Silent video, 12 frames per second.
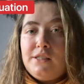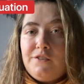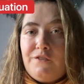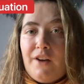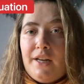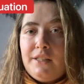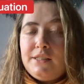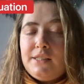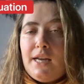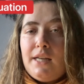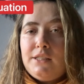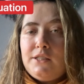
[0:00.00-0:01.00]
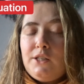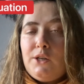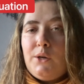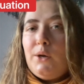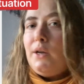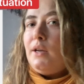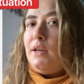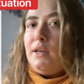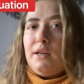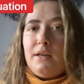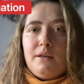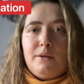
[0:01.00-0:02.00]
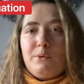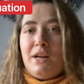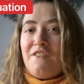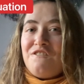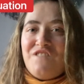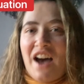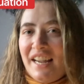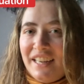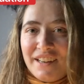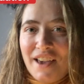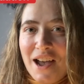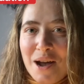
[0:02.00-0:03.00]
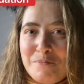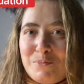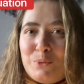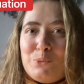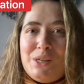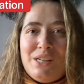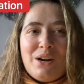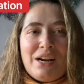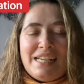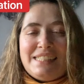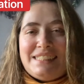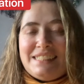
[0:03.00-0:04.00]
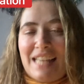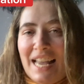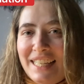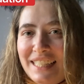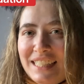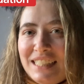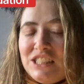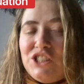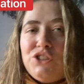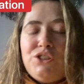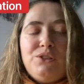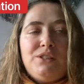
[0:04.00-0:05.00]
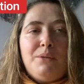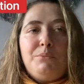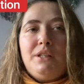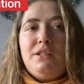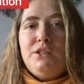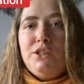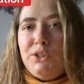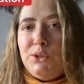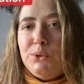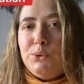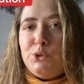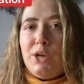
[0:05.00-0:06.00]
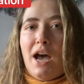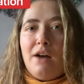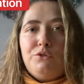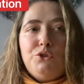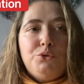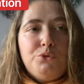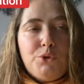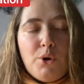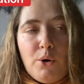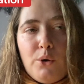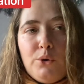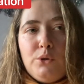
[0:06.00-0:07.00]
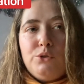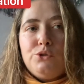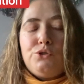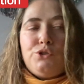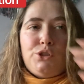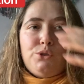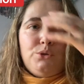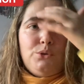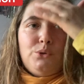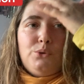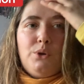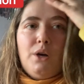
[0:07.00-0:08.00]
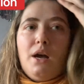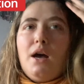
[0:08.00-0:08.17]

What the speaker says: a fire sign. So we are fired up. We are excited to do something new, to have new goals, to